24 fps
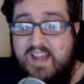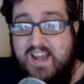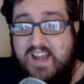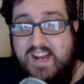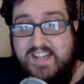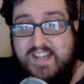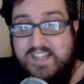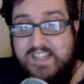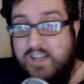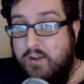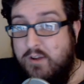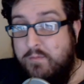I
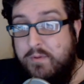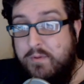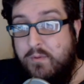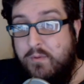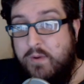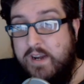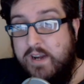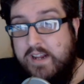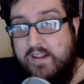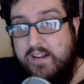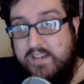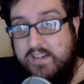think it would be
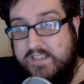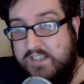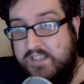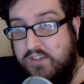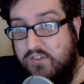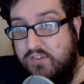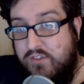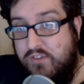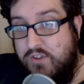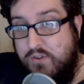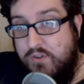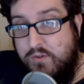really nice to
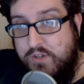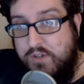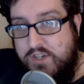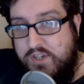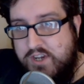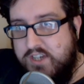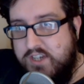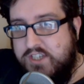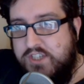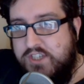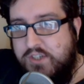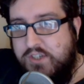do
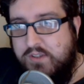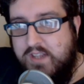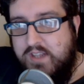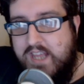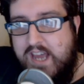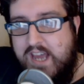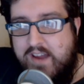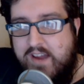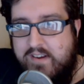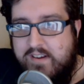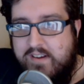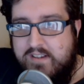the
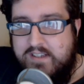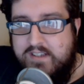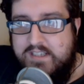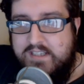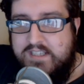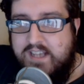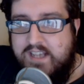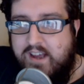characters.